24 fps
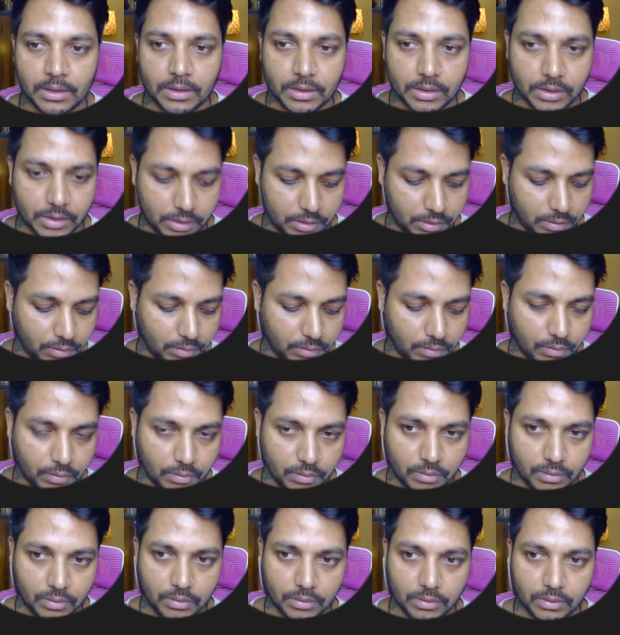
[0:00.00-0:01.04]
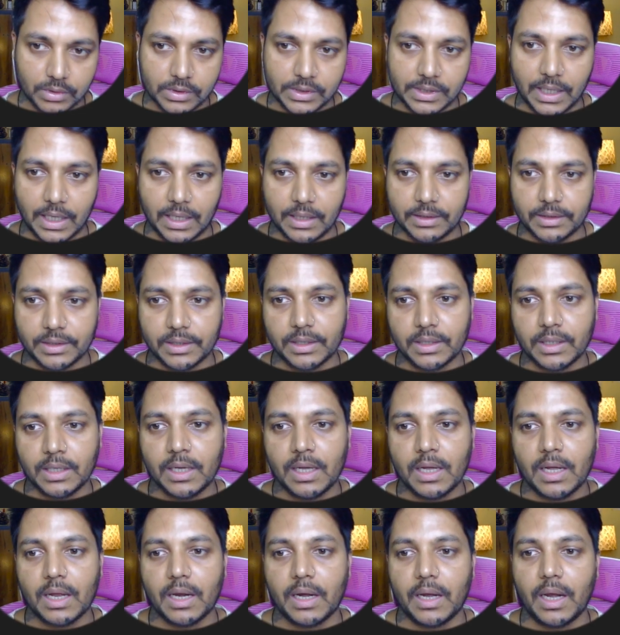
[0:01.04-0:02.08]
so salary.
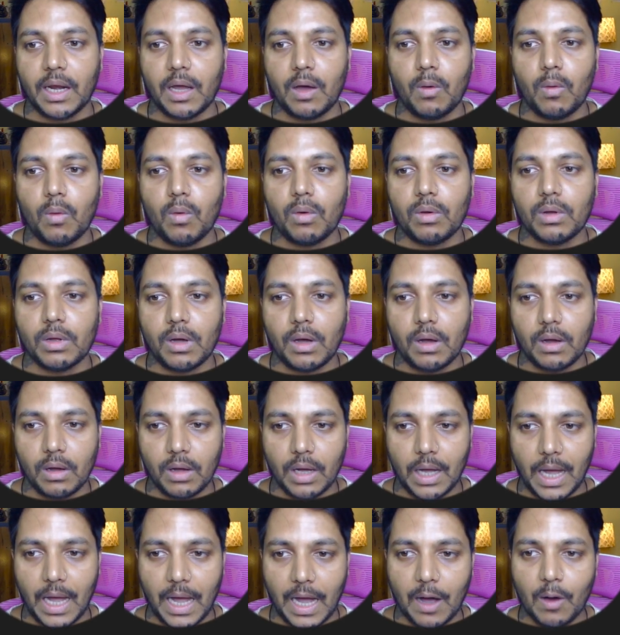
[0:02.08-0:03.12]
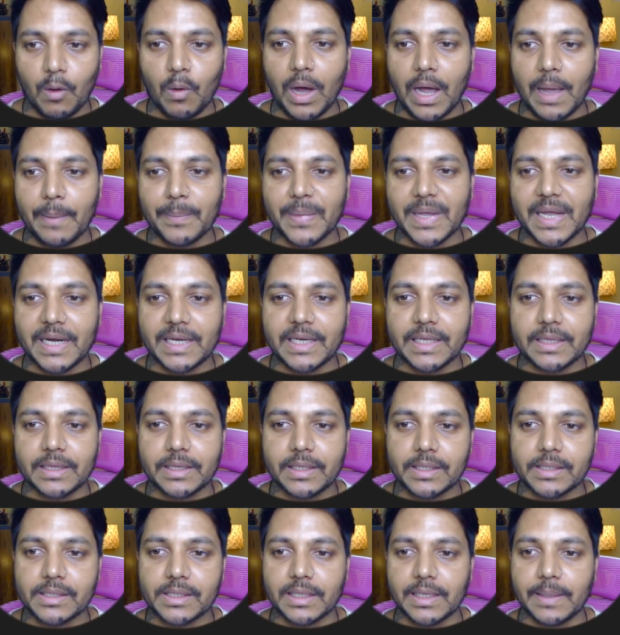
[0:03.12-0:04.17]
Now how I'm getting
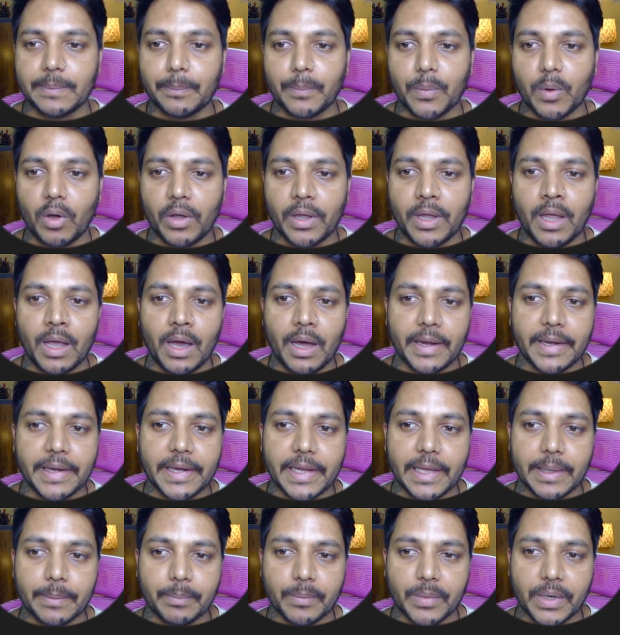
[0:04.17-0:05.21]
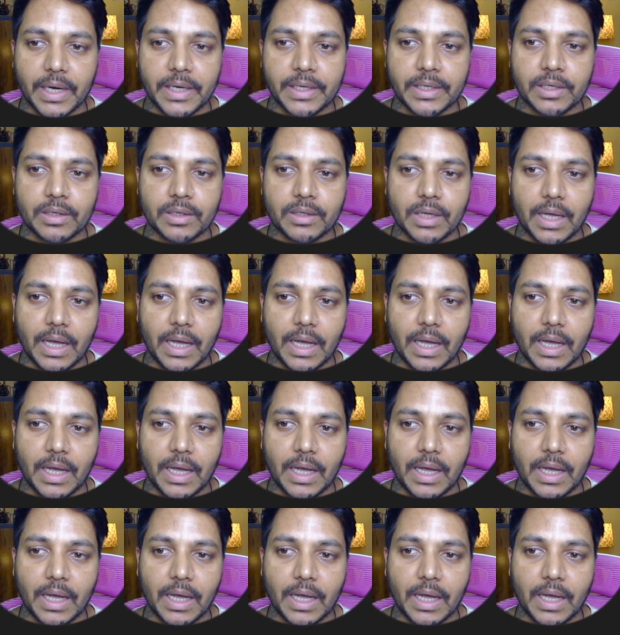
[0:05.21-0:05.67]
this employee name, right?